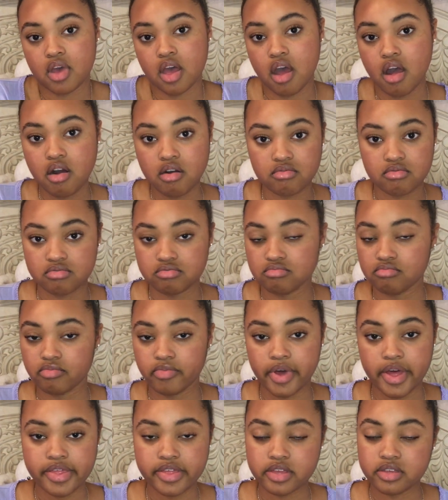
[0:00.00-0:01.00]
oh,
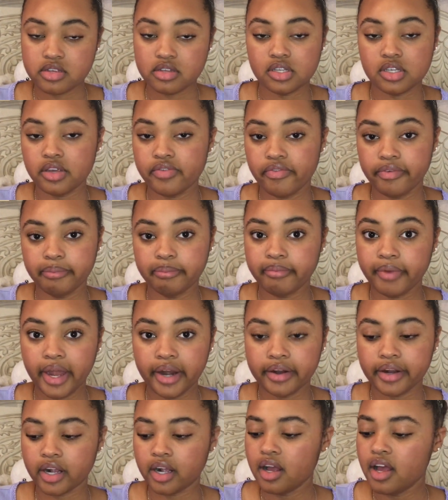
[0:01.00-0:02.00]
well, this is even
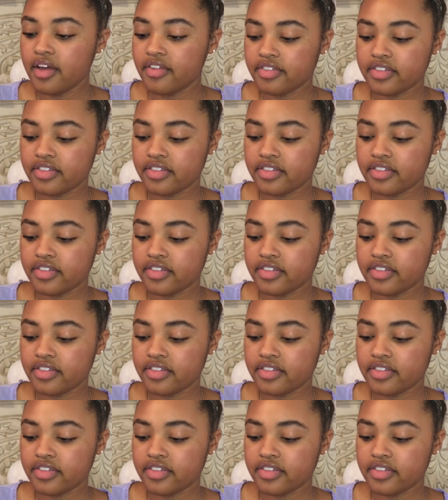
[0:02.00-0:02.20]
better.